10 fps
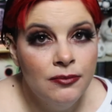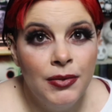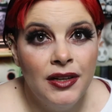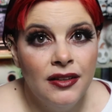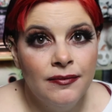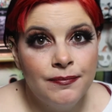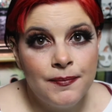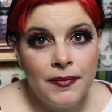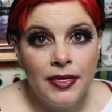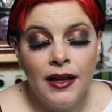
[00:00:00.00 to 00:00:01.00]
But
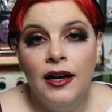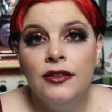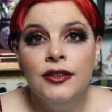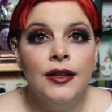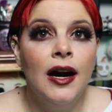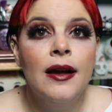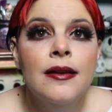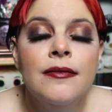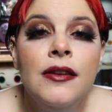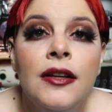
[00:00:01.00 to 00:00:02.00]
I don't know.
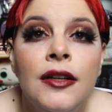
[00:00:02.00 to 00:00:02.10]
I